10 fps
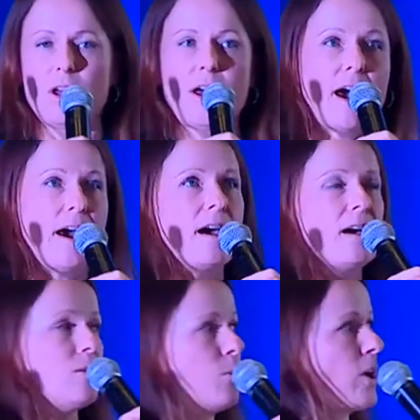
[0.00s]

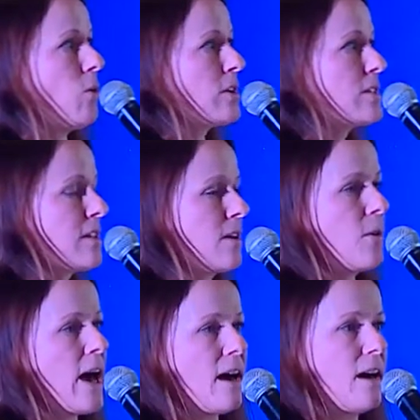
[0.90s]
We also
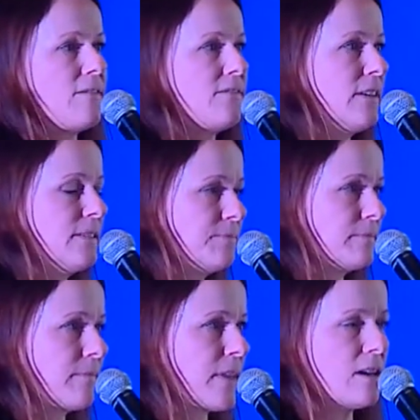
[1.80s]
have
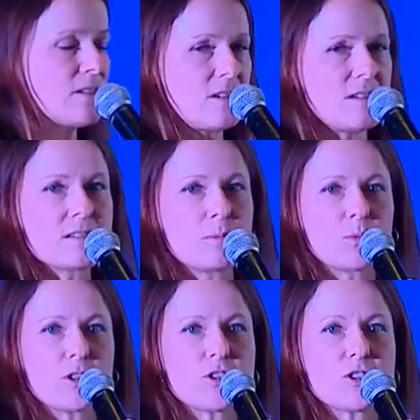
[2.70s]
a system
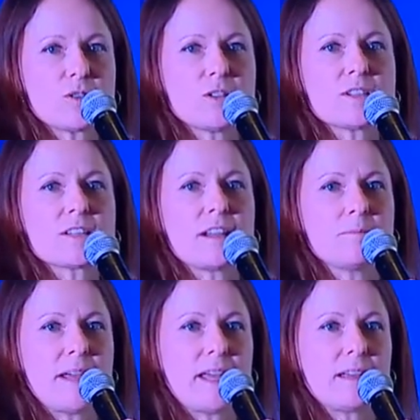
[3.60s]
where students can
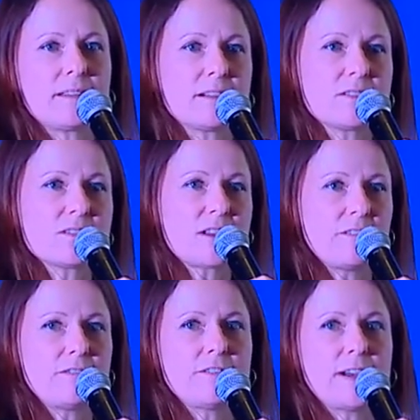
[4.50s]
make their
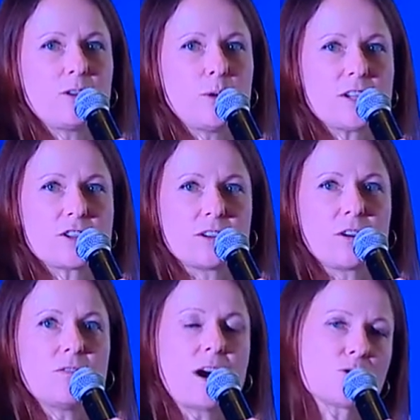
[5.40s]
self-evaluation
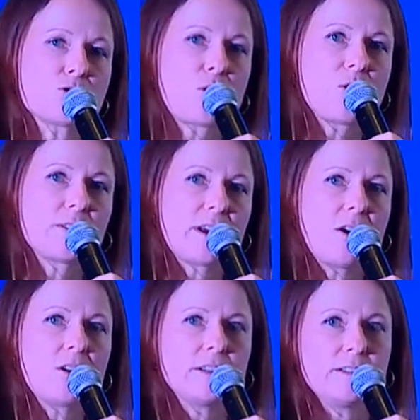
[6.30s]
of how strong they
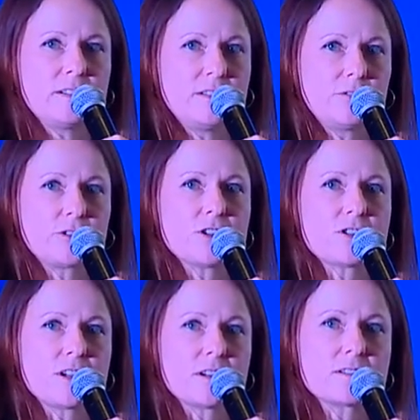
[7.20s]
are in the different
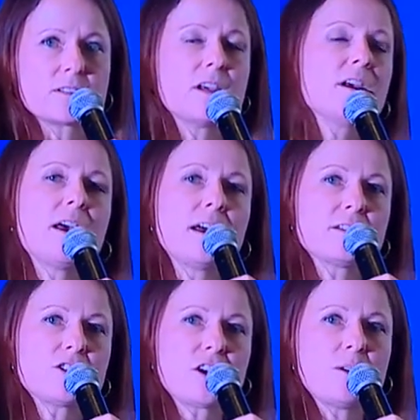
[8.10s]
skills and
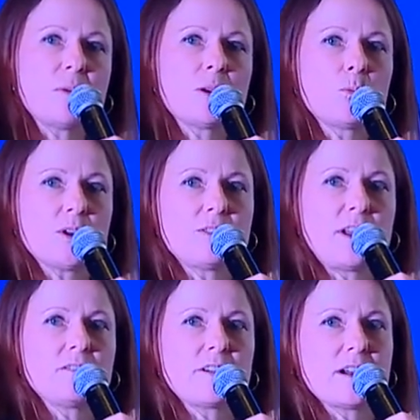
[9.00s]
determine what
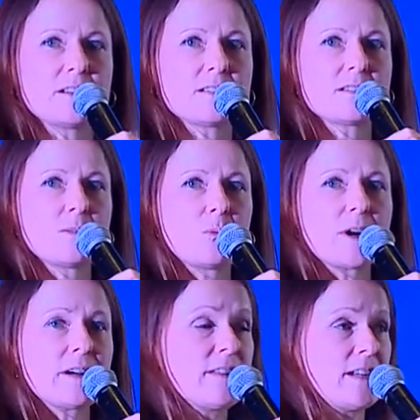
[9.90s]
areas
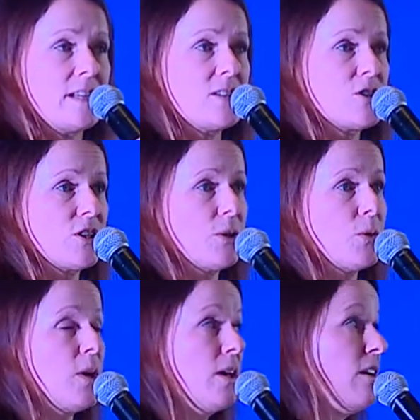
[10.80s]
where they need to
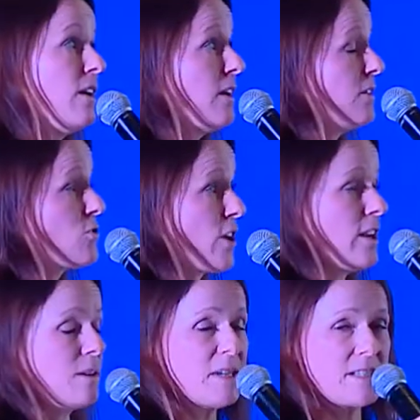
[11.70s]
train
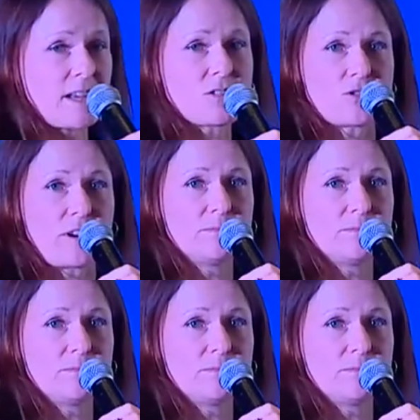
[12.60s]
a bit extra.